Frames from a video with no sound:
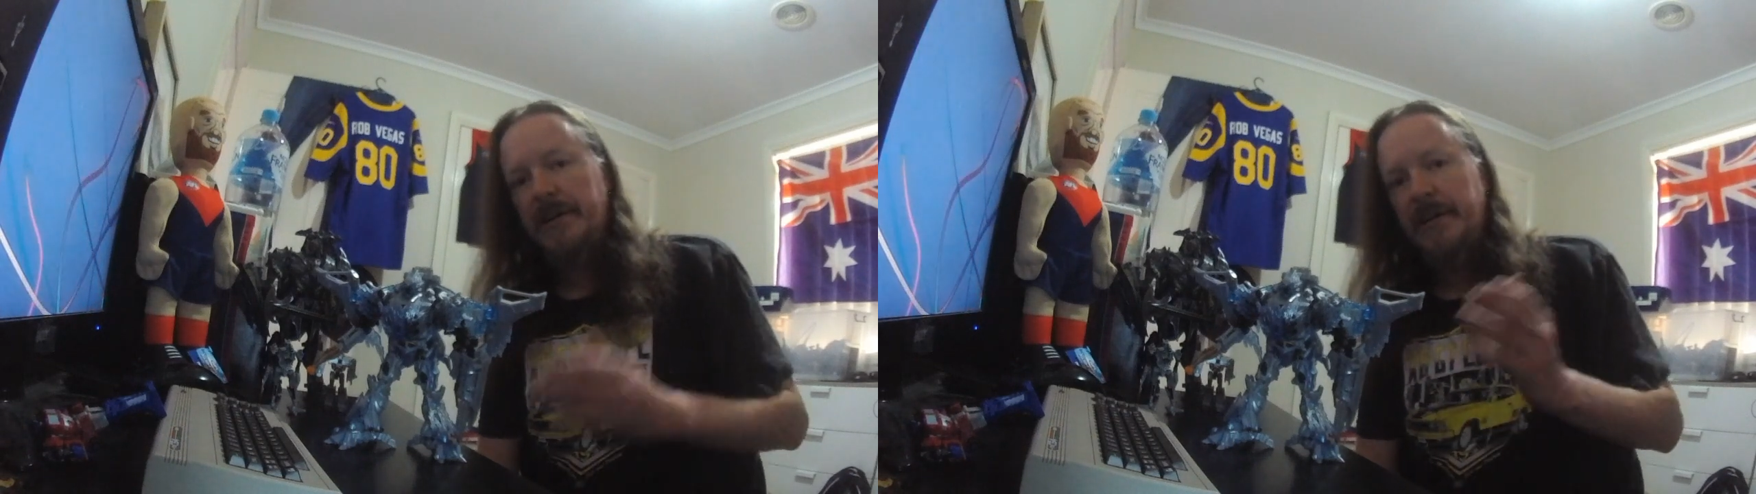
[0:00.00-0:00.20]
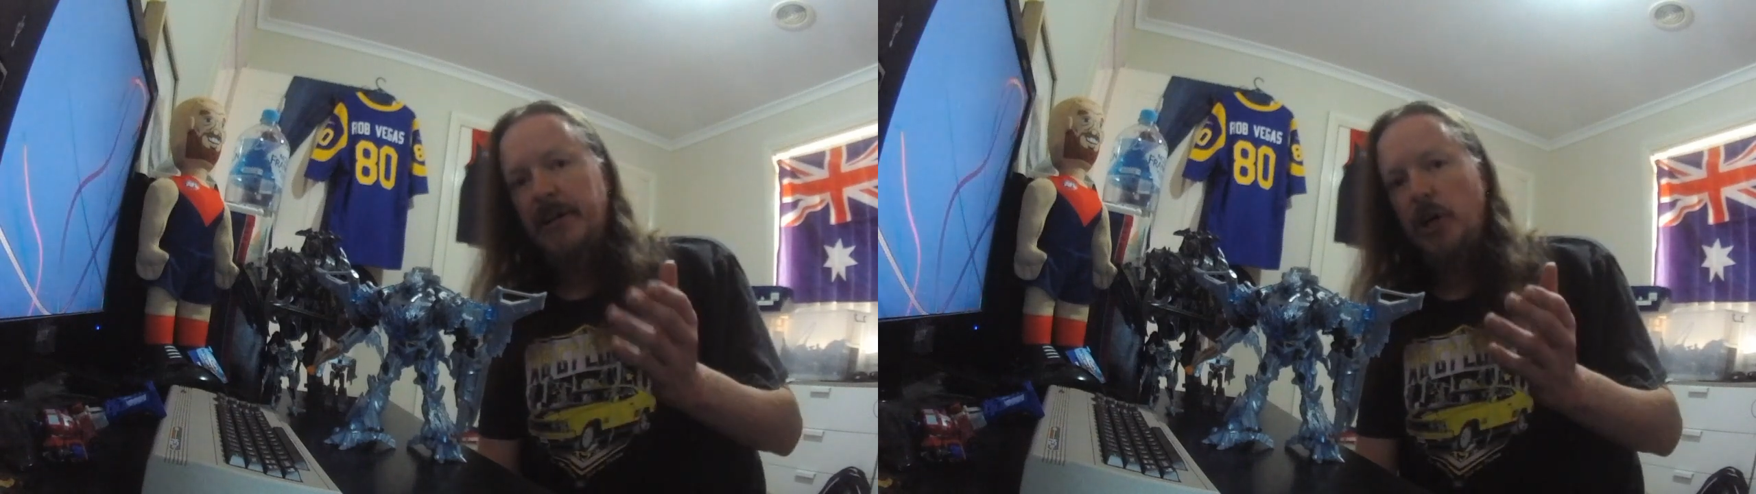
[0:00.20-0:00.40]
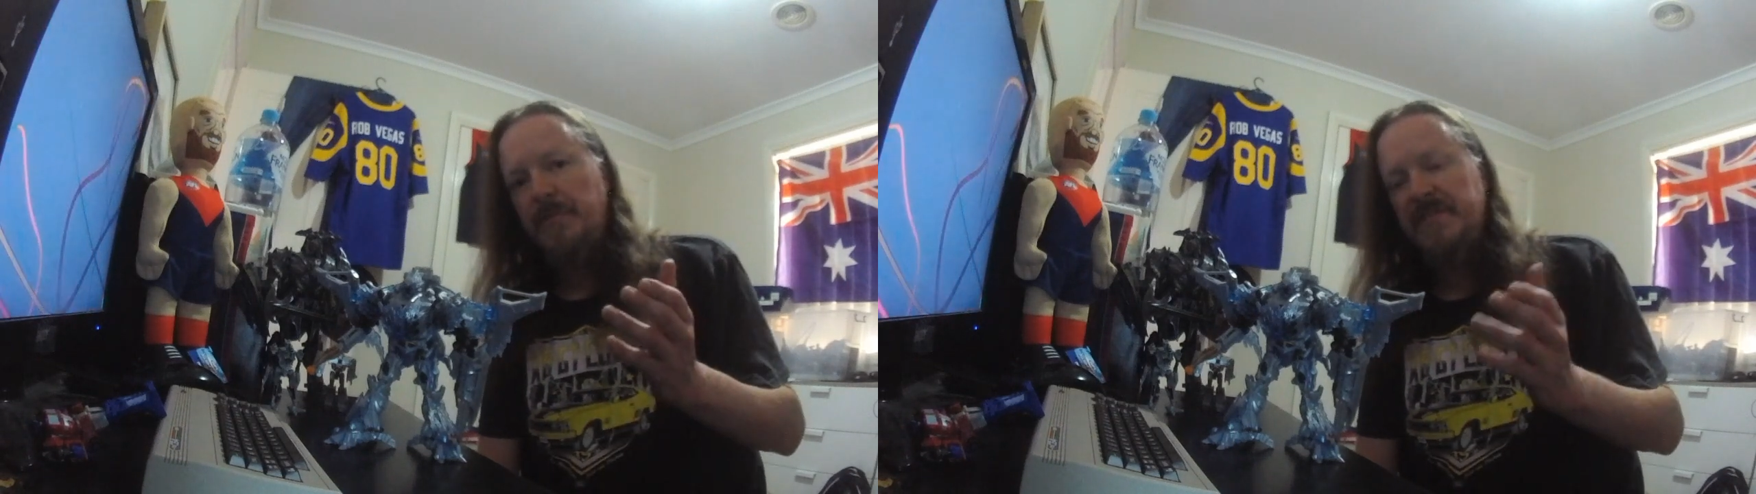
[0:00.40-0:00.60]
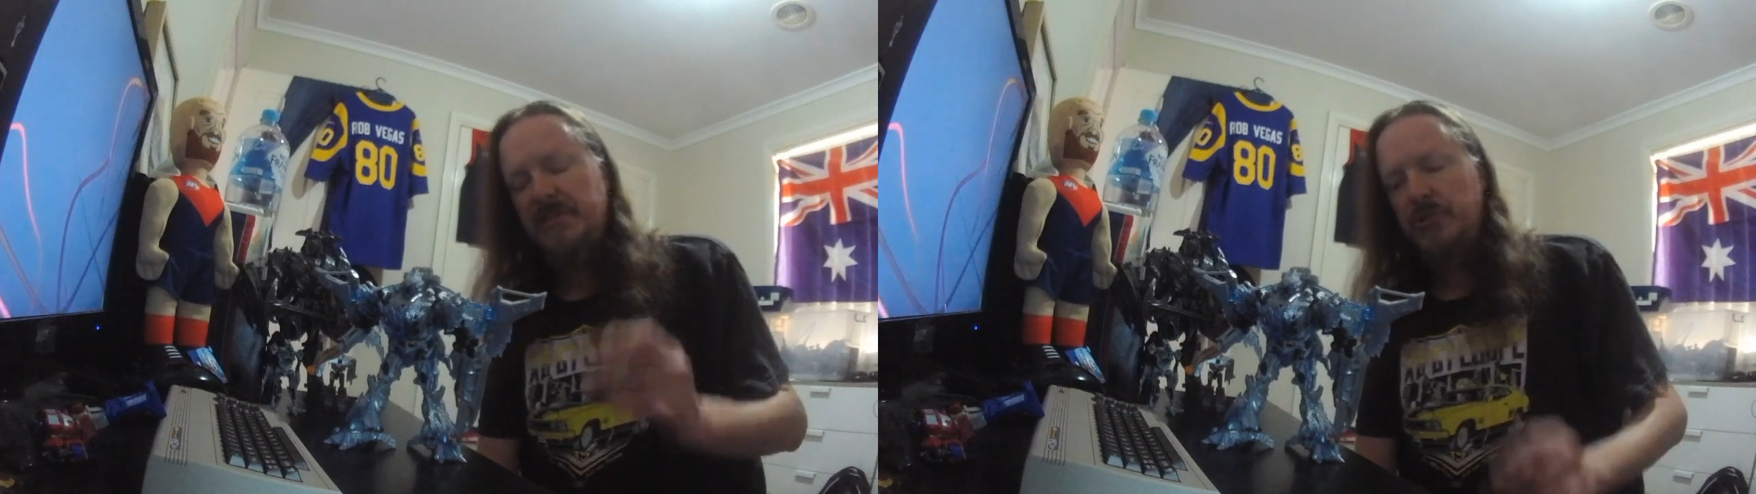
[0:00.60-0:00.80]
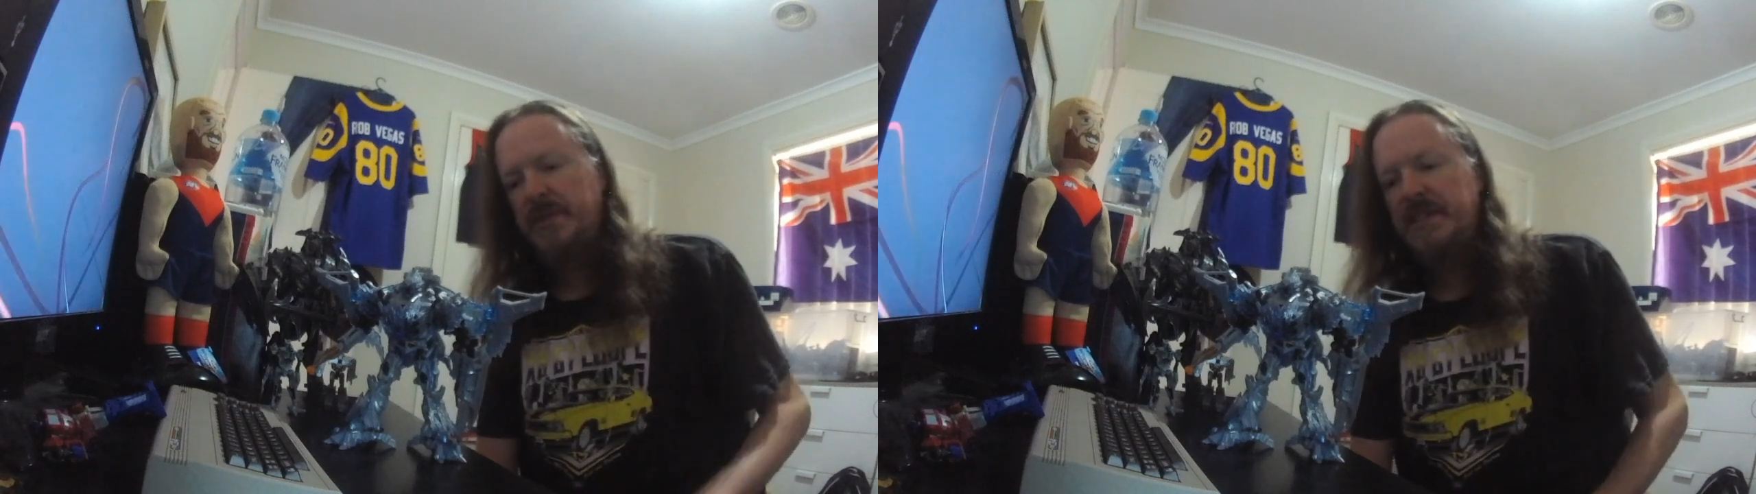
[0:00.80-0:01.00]
I hope you've
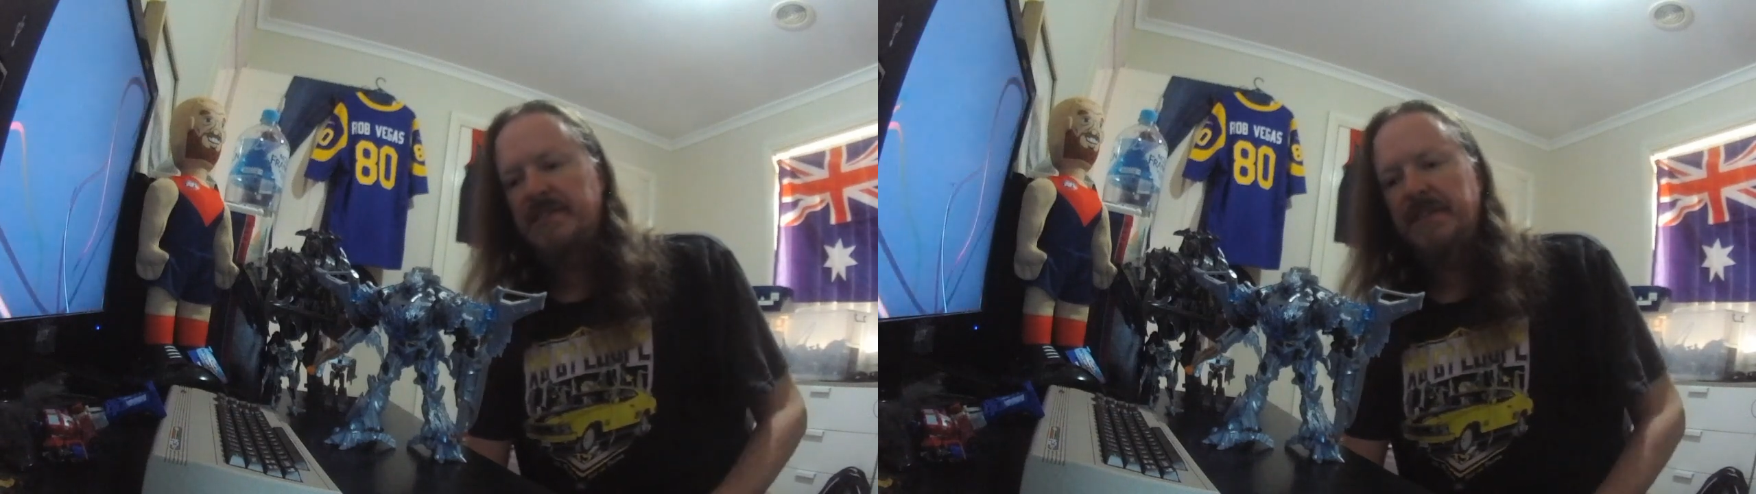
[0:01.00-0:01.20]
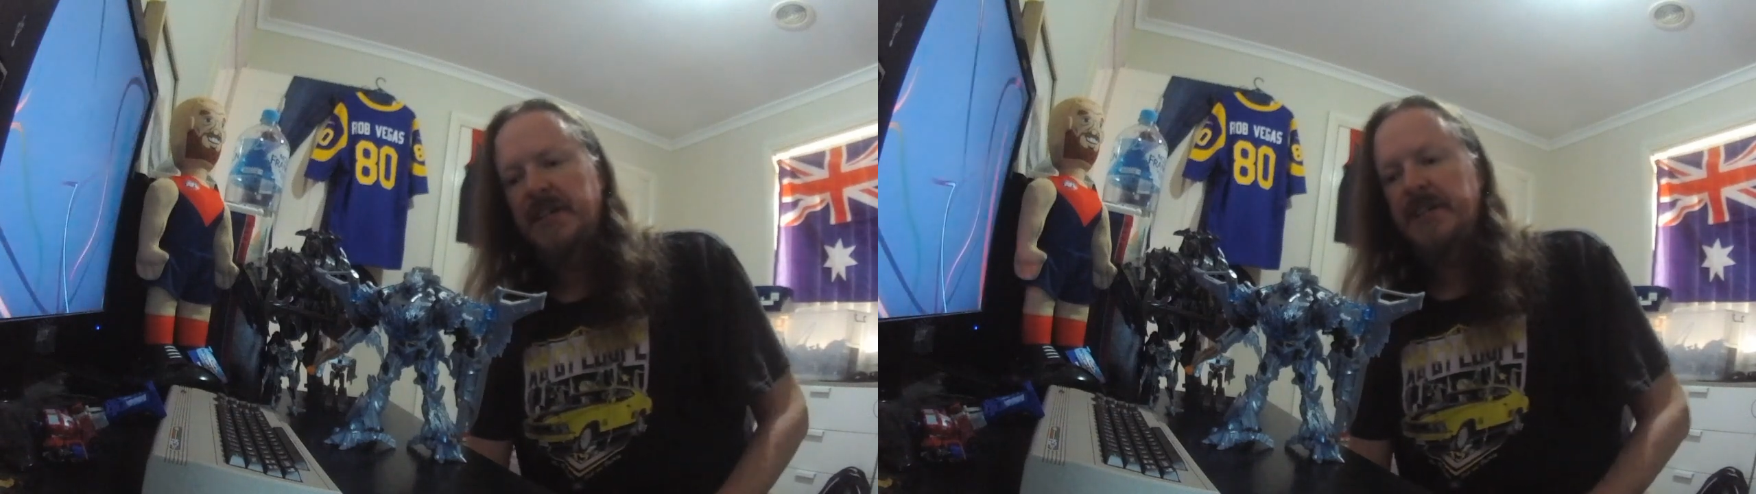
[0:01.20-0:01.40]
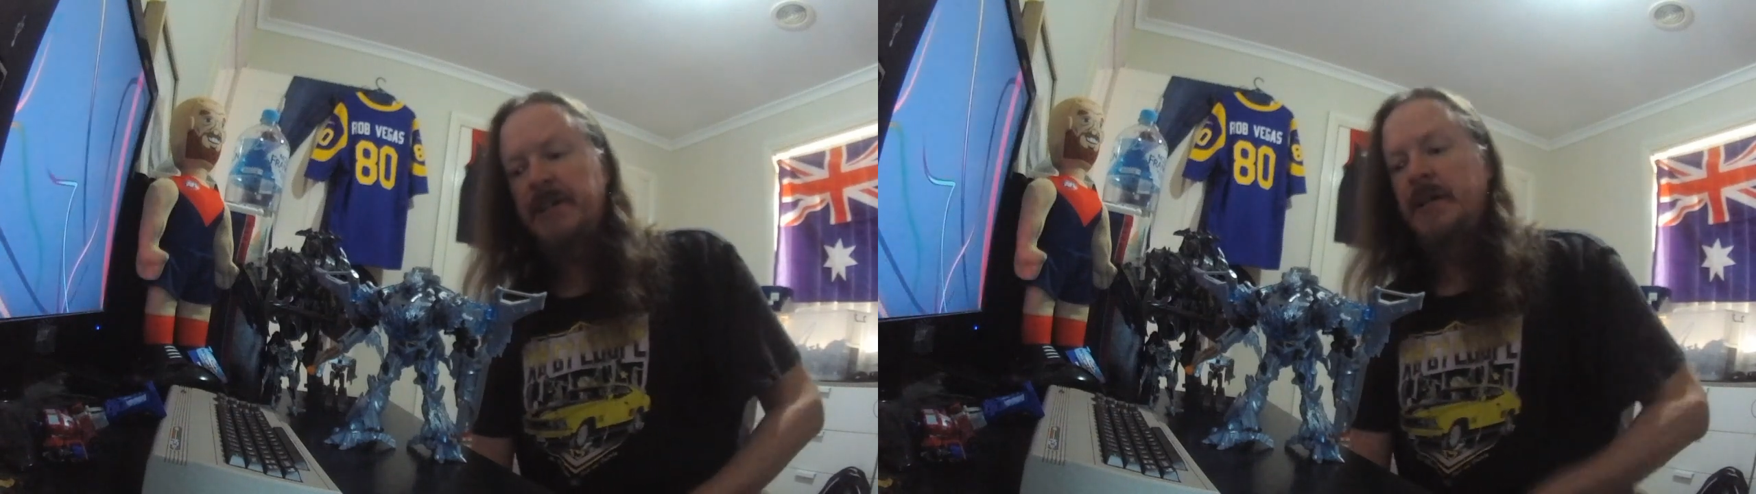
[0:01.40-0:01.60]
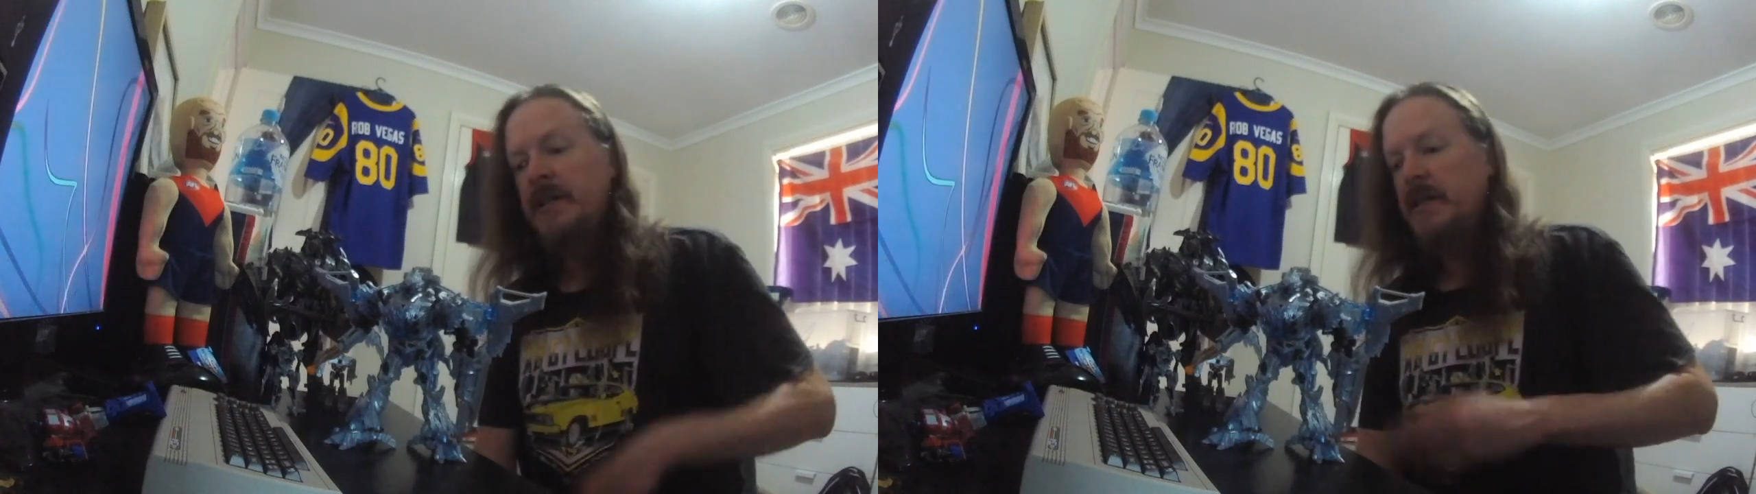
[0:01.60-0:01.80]
enjoyed this video.